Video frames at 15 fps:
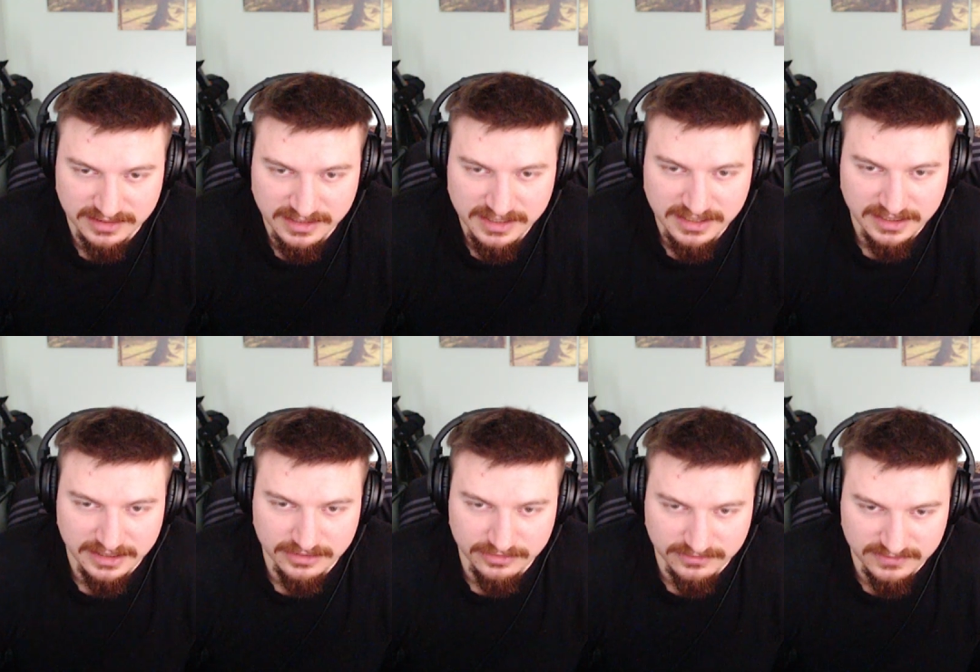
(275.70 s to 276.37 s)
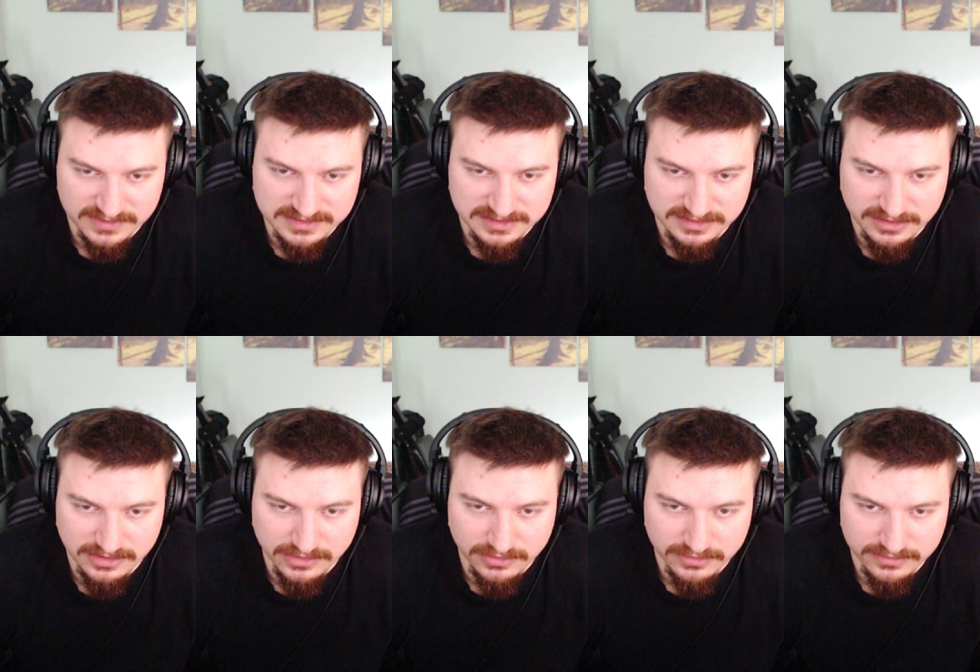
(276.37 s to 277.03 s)
and obviously the
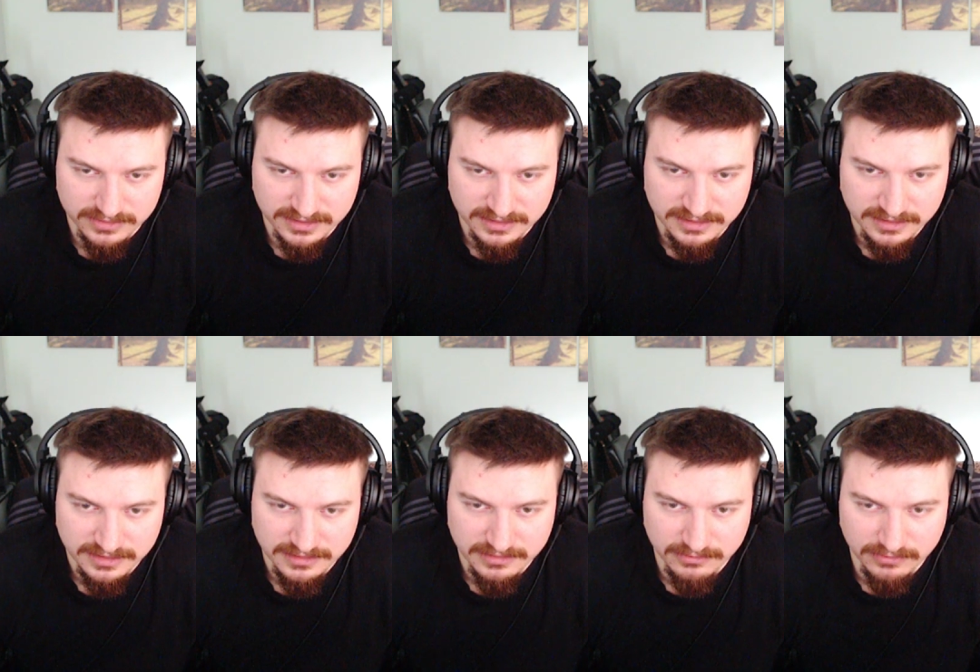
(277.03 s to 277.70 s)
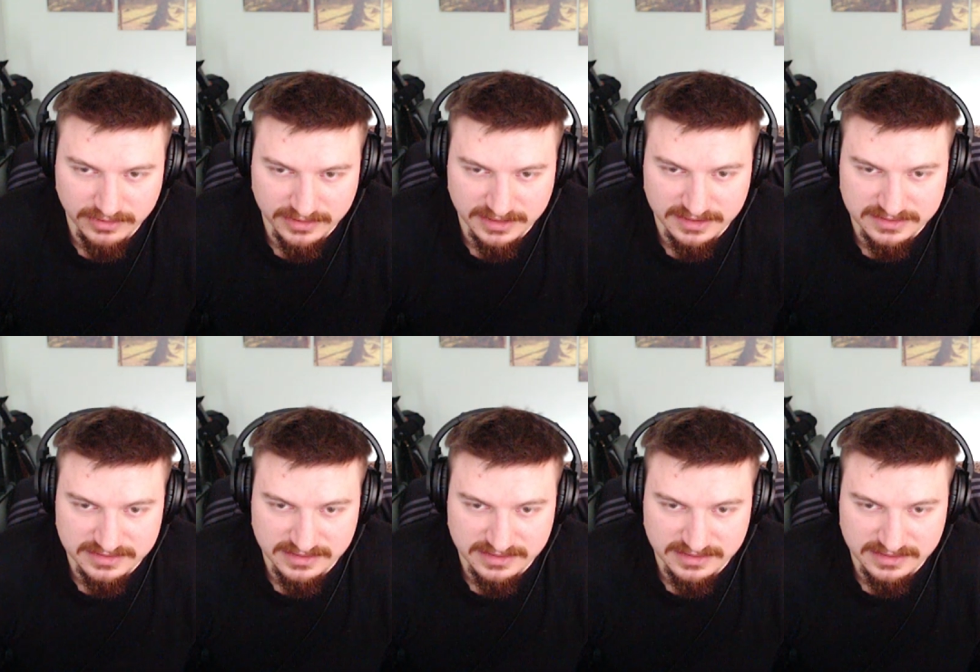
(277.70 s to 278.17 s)
aura. Whereas